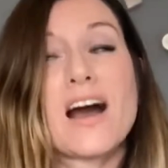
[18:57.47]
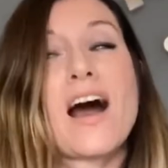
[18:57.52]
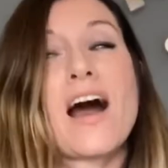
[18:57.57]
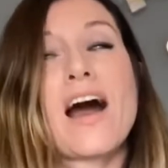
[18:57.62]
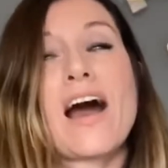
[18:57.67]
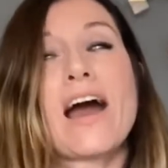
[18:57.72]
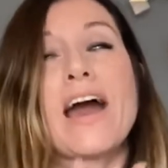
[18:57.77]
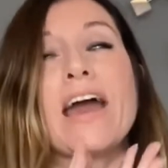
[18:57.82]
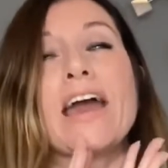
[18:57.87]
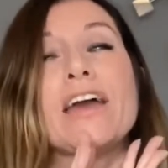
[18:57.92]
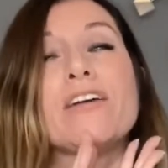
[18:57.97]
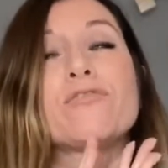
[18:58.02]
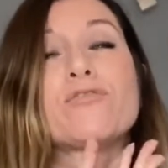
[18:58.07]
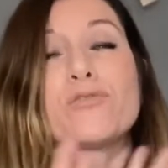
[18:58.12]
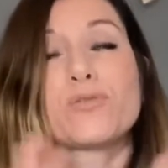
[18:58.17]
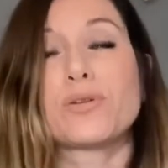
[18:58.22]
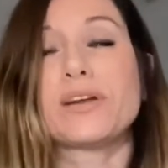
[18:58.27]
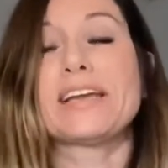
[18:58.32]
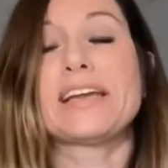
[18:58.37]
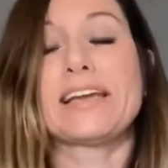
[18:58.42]
I
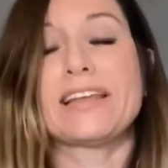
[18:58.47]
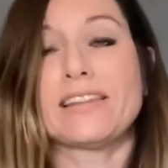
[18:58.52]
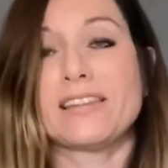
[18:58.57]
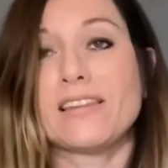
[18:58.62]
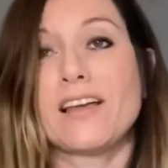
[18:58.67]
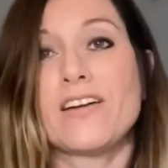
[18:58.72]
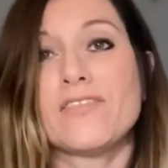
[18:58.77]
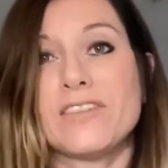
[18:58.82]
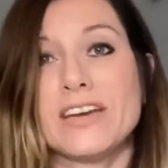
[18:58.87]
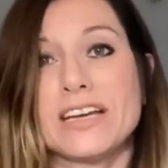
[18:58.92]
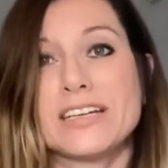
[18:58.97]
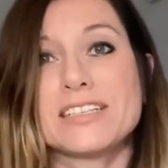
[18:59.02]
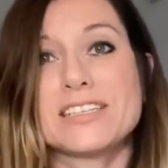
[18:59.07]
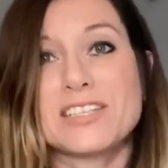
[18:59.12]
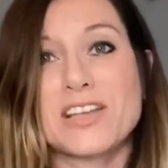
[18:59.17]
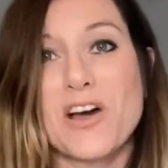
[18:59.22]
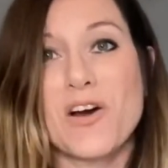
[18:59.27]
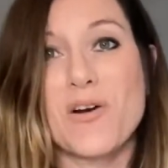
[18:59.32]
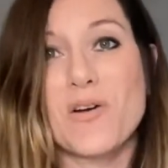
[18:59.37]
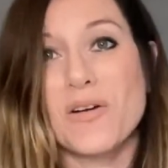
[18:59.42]
freaking love it.
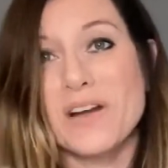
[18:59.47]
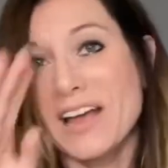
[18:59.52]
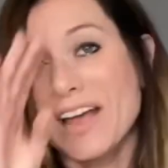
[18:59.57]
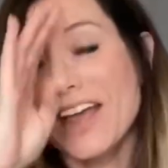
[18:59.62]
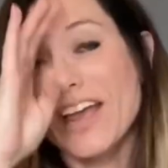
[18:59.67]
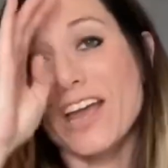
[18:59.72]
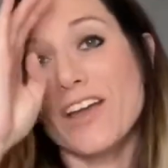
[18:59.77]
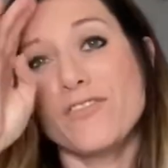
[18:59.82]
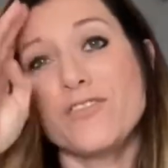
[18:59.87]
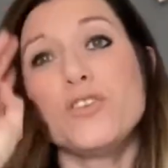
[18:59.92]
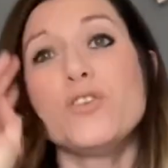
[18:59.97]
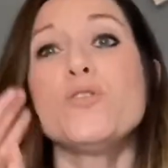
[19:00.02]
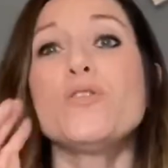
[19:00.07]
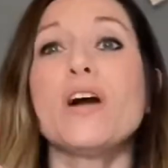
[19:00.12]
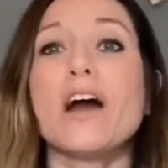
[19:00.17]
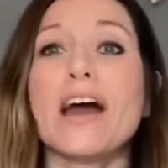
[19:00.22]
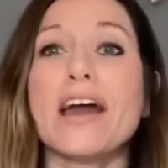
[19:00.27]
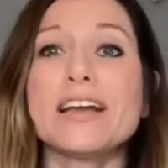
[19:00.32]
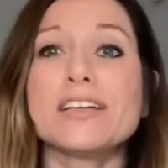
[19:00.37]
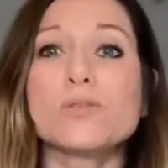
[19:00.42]
So if you
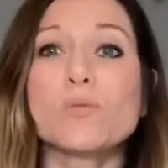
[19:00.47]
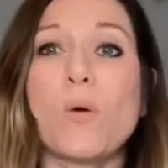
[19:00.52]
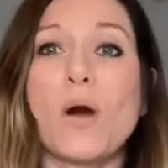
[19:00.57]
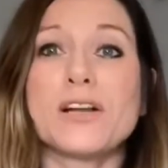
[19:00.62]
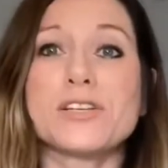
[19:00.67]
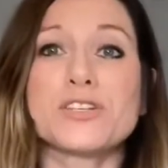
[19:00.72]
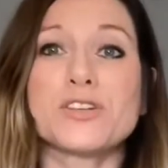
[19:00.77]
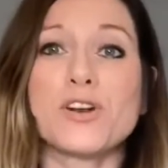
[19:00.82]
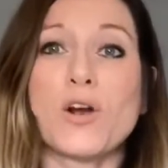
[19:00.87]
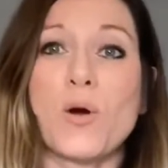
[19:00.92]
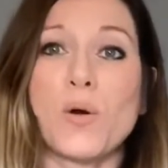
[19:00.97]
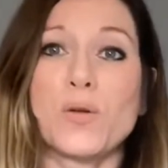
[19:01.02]
guys want your own